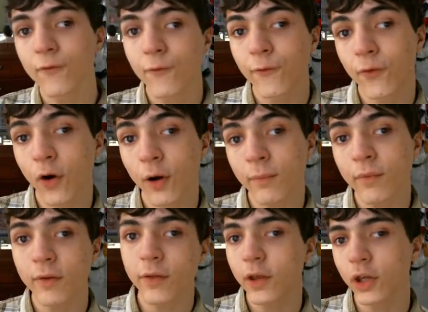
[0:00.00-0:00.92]

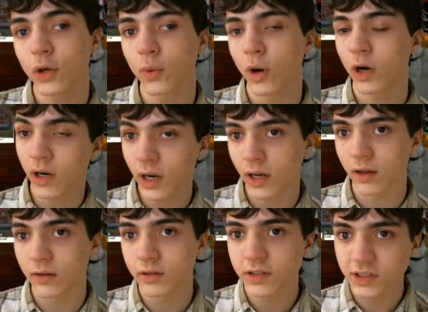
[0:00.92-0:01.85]
from the
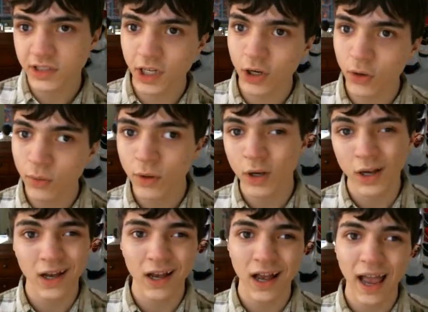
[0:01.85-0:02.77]
URL. So
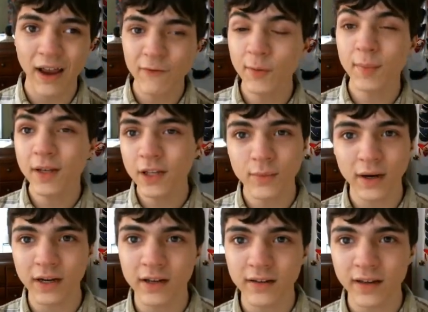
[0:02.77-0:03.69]
everybody
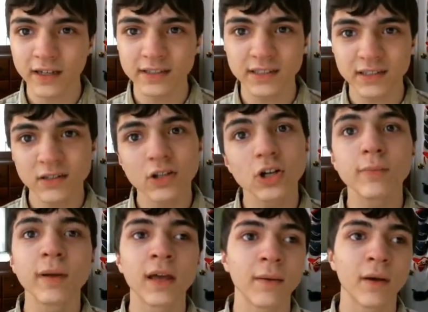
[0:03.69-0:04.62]
recognizes a little
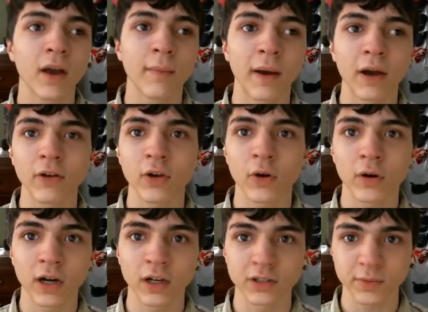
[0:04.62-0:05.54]
bit about
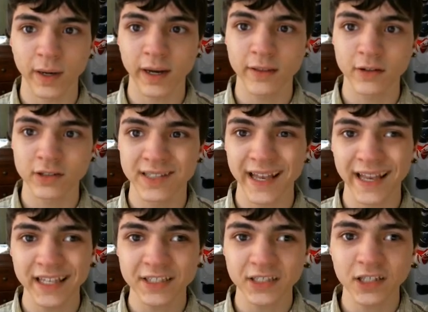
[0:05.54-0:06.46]
URLs, right? There's the
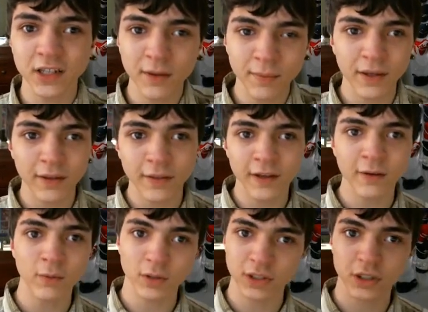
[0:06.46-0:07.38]
HTTP
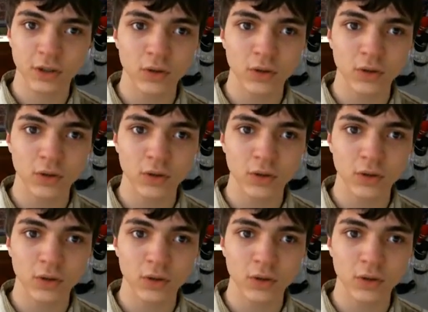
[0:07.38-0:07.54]
thing, which